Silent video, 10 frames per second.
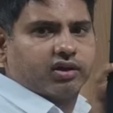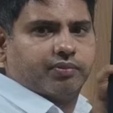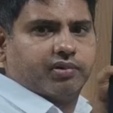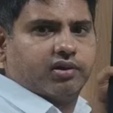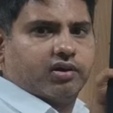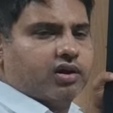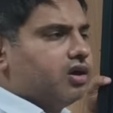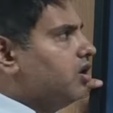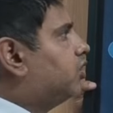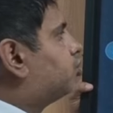them.
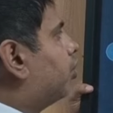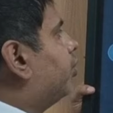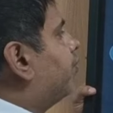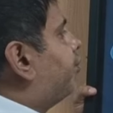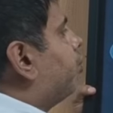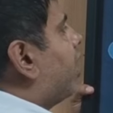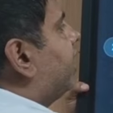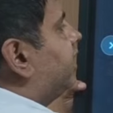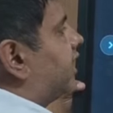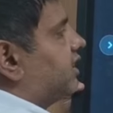So if you are
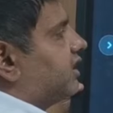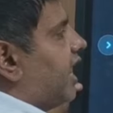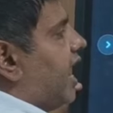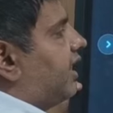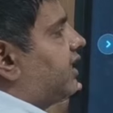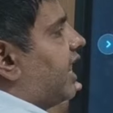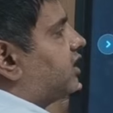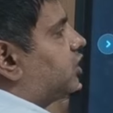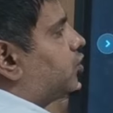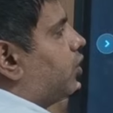increasing the end
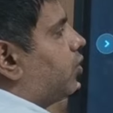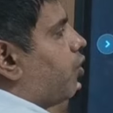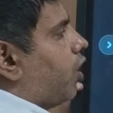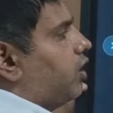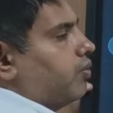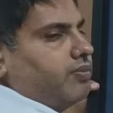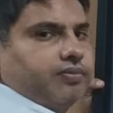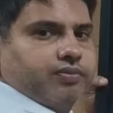diastolic volume